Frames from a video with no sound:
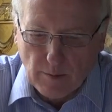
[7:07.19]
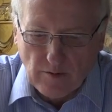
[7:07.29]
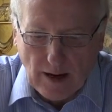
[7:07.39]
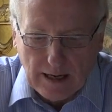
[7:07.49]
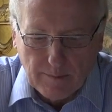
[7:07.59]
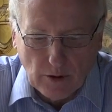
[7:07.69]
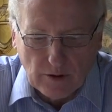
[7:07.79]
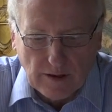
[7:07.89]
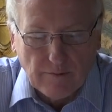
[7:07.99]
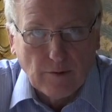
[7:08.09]
provide
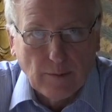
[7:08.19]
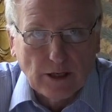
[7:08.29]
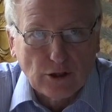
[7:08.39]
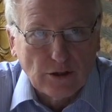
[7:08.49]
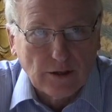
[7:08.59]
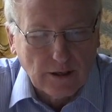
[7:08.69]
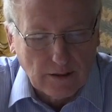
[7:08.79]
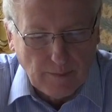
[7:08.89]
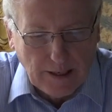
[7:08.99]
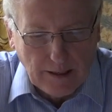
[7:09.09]
both information
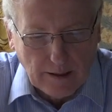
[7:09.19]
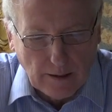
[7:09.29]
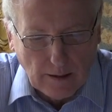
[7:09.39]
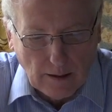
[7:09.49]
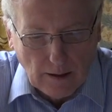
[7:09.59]
and opinion.